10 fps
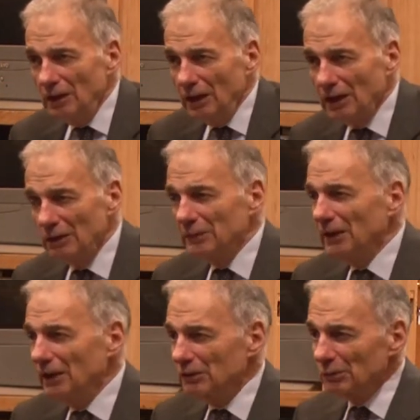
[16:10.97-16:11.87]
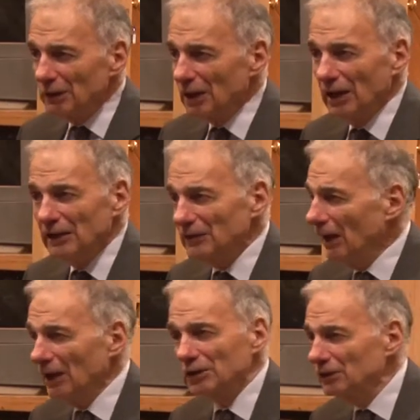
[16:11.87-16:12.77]
And I began to realize
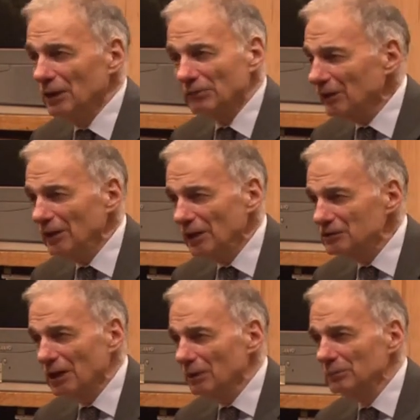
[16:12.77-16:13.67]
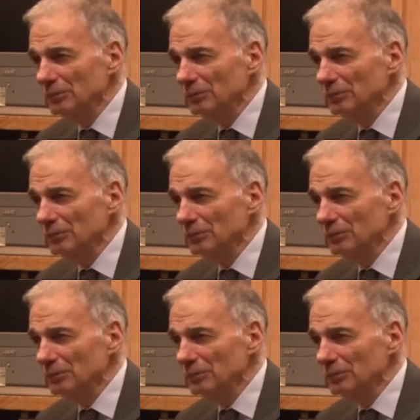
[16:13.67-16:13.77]
I could never catch up